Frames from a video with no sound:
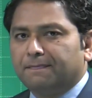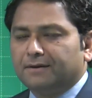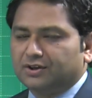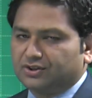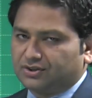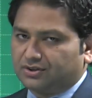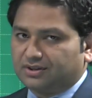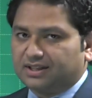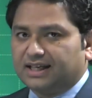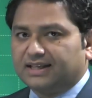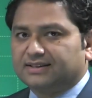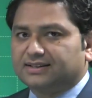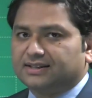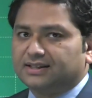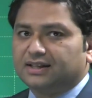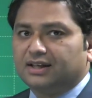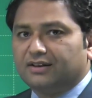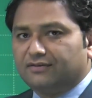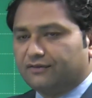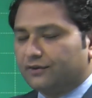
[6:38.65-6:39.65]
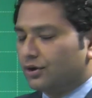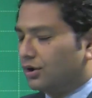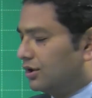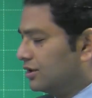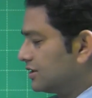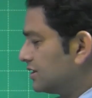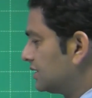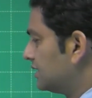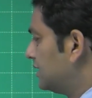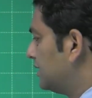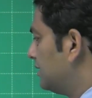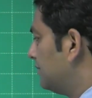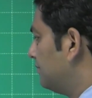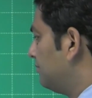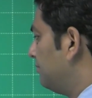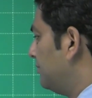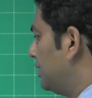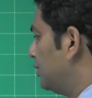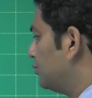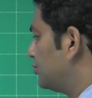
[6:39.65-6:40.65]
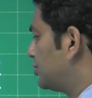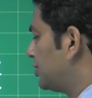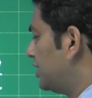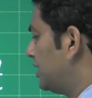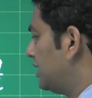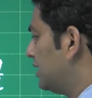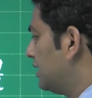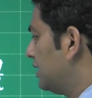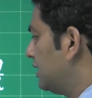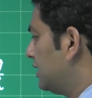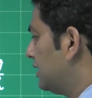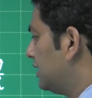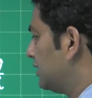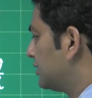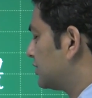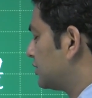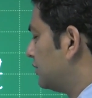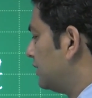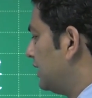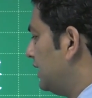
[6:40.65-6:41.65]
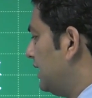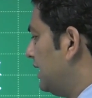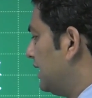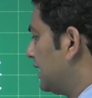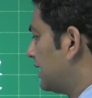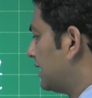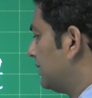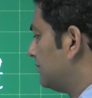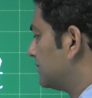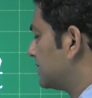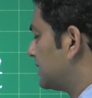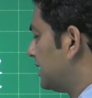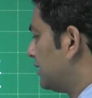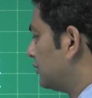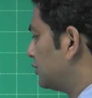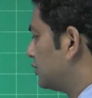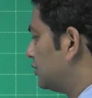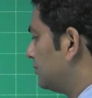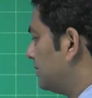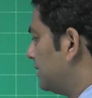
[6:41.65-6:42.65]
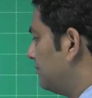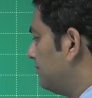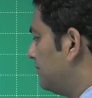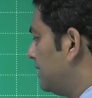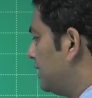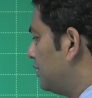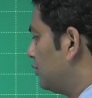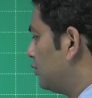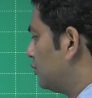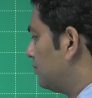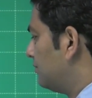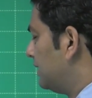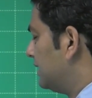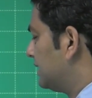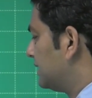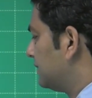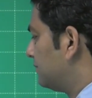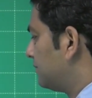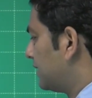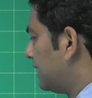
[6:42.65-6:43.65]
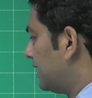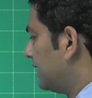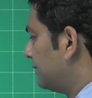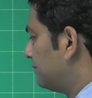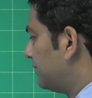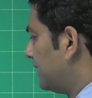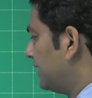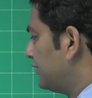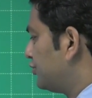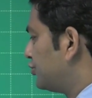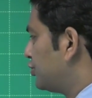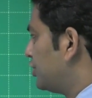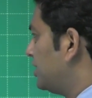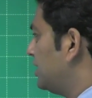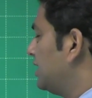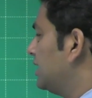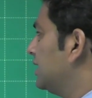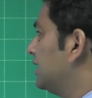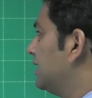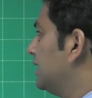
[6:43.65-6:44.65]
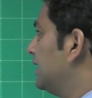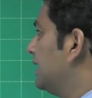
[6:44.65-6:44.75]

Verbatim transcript: So that's of course mu g so, A comes out to be mu multiplied by g